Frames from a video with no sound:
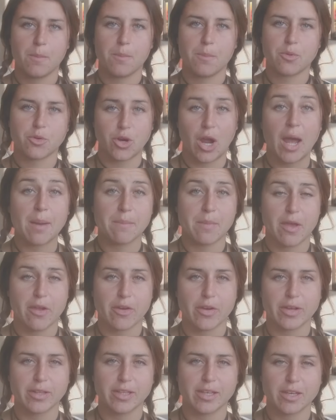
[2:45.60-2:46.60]

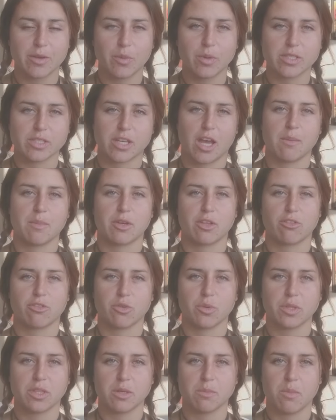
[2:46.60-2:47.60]
primarily what's coming
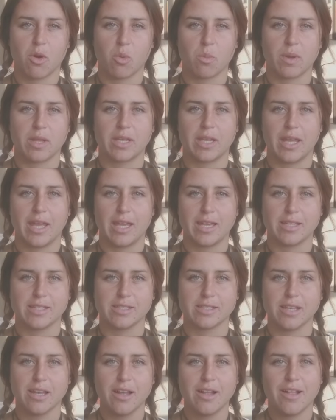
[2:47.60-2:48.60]
through at the moment
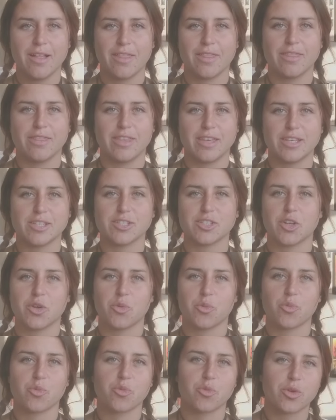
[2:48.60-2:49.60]
is this
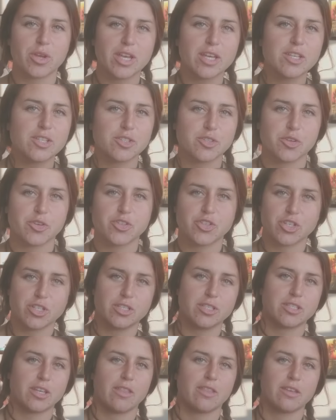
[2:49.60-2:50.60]

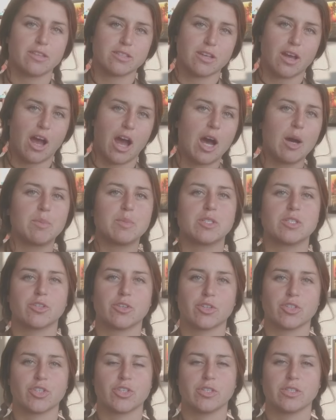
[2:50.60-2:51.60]
resurgence and this
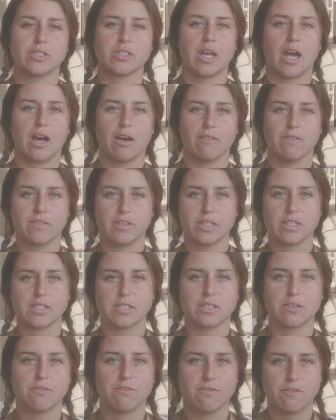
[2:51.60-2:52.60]
upsurgence of this
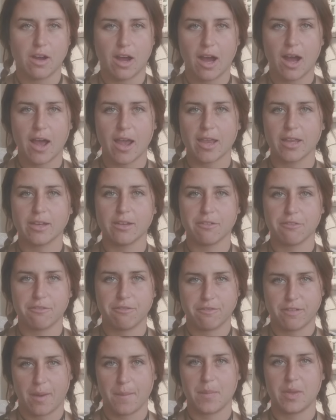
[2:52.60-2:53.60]
divine
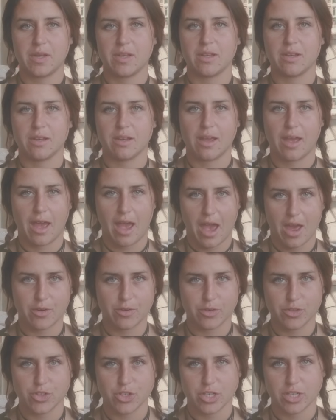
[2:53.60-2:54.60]
feminine
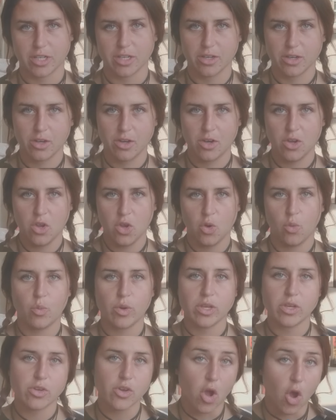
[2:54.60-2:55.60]
energy.
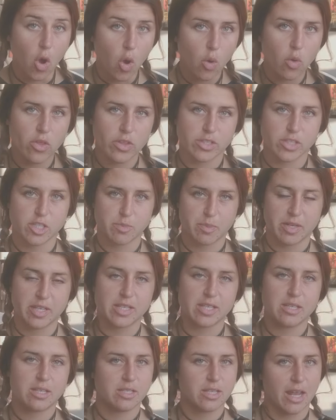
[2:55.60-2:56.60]
We know this has been a
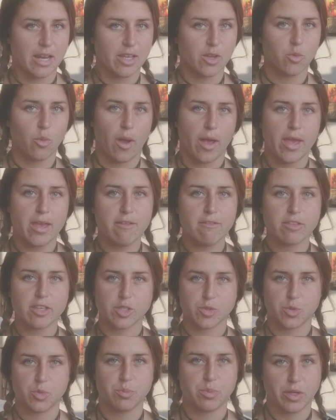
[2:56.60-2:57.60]
steady wave
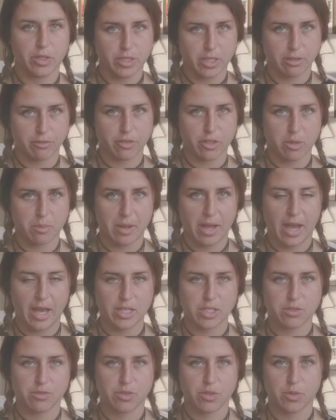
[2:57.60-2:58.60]
that's been building for the
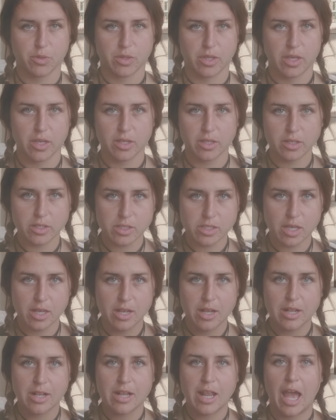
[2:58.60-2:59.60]
past few years,
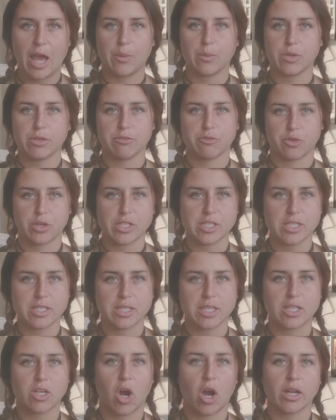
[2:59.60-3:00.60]
and we've
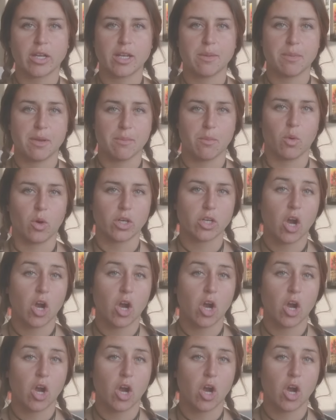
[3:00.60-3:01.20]
recently gotten a bit more